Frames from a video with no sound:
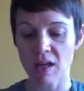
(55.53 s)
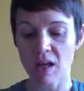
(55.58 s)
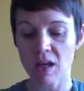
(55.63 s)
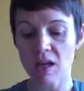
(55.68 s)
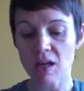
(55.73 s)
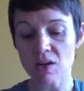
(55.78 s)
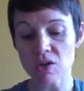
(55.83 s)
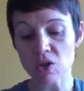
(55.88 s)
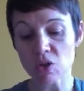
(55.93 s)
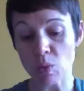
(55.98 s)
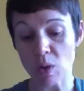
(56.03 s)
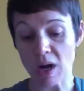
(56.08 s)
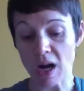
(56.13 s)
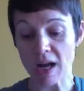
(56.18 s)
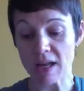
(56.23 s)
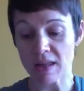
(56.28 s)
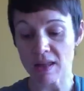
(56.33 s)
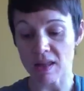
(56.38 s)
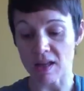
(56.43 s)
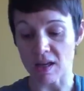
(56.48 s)
Here's what
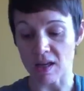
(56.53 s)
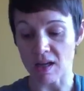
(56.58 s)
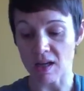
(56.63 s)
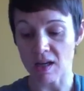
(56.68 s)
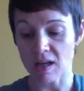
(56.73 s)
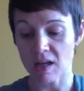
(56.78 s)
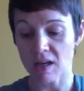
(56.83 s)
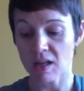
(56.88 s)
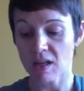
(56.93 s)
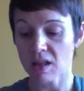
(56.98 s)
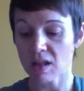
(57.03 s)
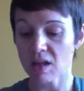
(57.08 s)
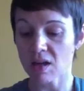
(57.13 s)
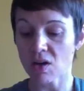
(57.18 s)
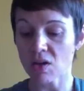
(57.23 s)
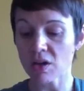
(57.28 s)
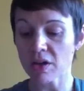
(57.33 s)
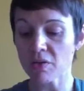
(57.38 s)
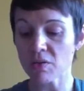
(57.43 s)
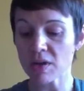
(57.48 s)
I think. The
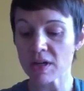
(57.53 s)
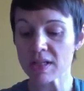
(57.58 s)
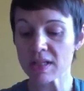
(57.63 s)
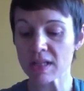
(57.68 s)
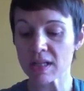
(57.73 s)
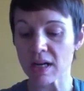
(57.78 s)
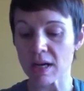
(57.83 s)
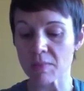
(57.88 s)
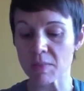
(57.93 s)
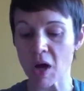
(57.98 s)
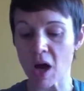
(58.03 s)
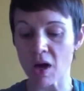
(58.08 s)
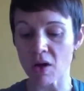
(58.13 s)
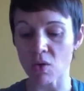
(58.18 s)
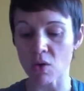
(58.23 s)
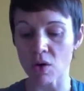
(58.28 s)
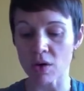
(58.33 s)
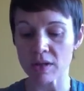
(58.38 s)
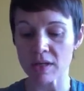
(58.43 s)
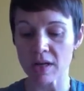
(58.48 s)
only reason I'm not
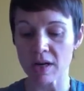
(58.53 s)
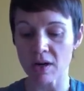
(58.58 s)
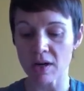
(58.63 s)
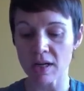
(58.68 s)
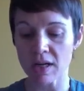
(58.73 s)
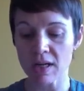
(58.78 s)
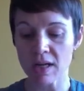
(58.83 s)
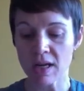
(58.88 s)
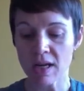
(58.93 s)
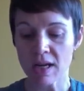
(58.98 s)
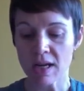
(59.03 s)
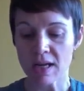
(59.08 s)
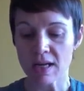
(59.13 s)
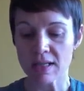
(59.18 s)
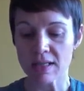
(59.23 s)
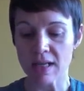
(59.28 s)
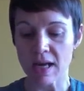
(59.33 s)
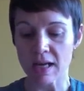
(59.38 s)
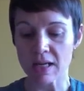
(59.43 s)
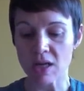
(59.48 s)
ordinary
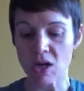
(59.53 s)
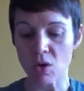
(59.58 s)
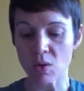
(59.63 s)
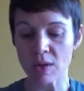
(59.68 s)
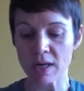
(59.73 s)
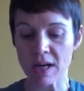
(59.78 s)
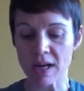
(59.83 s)
is that no one